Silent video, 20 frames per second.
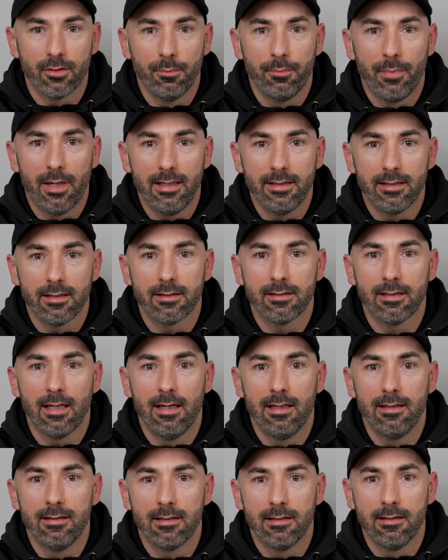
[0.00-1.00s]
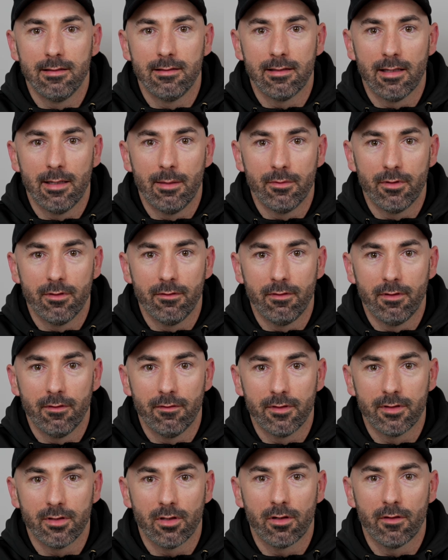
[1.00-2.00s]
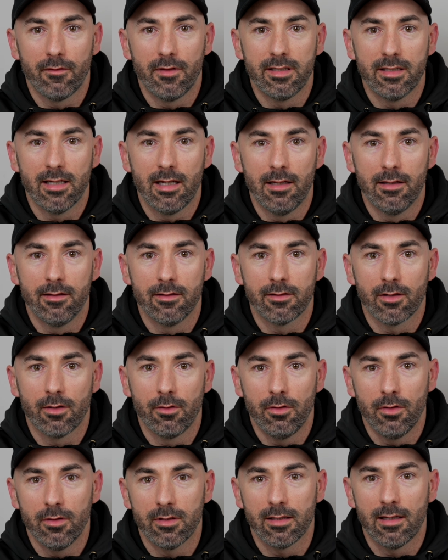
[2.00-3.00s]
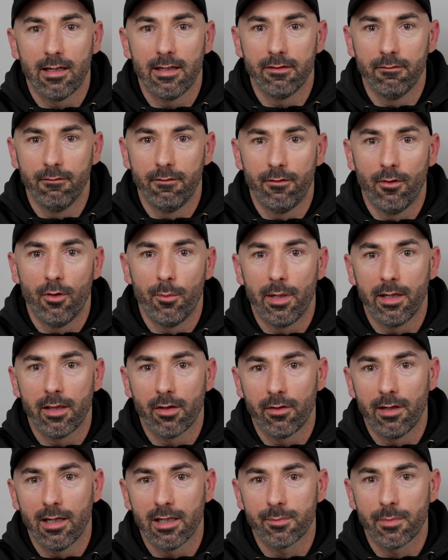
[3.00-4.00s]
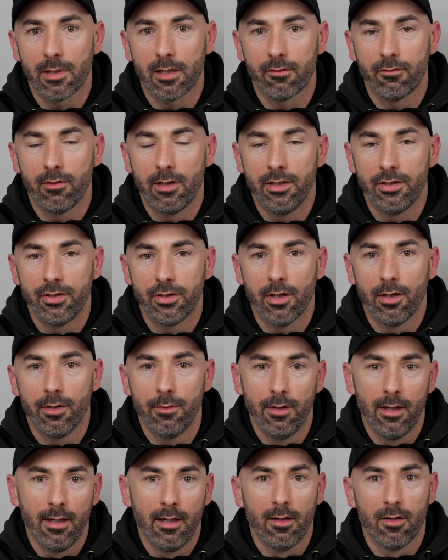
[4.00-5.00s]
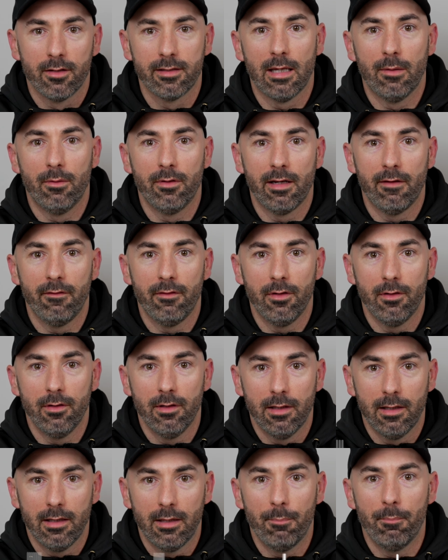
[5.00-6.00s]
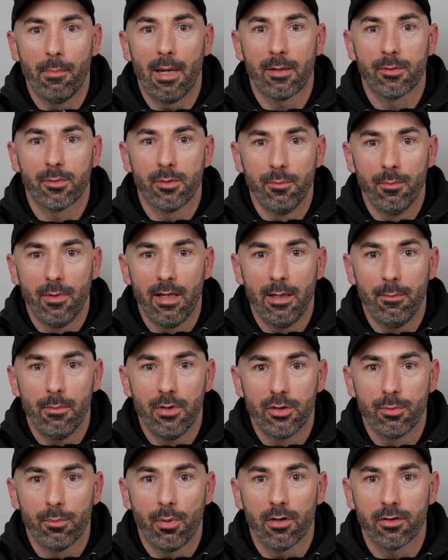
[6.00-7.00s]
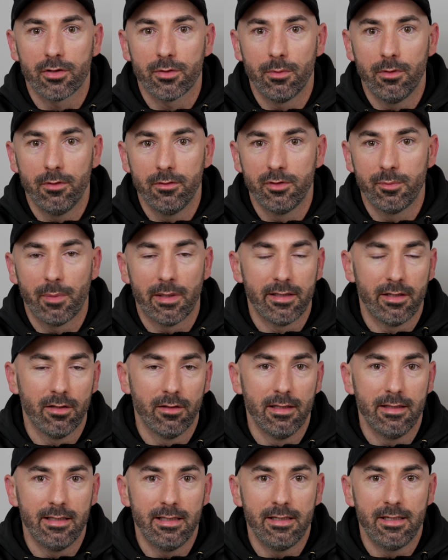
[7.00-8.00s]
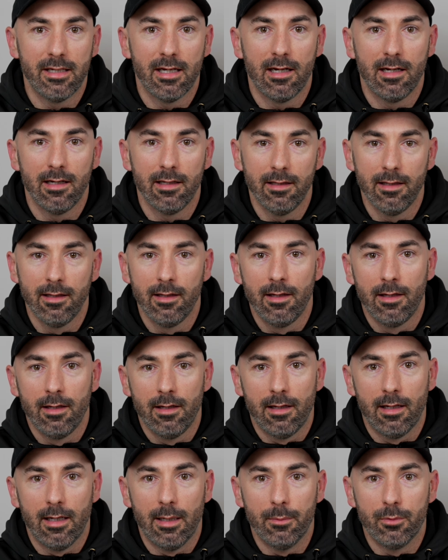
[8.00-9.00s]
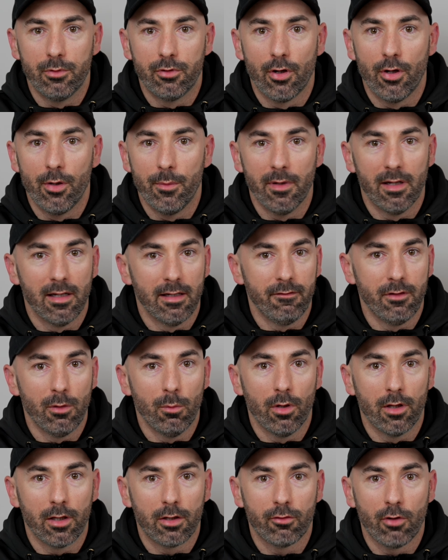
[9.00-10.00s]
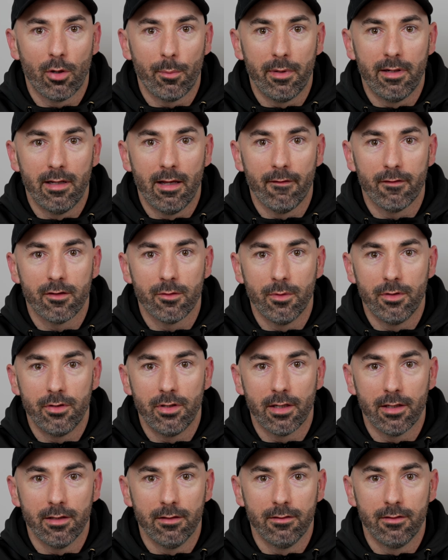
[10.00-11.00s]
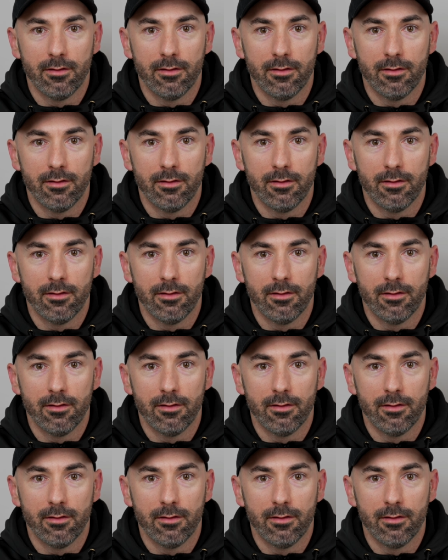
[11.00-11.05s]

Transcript: basic settings in terms of your photography settings. So utilising 4:3 aspect ratio, so that will give you the maximum image possible, especially on a DJI drone. And if you want to crop in afterwards, you can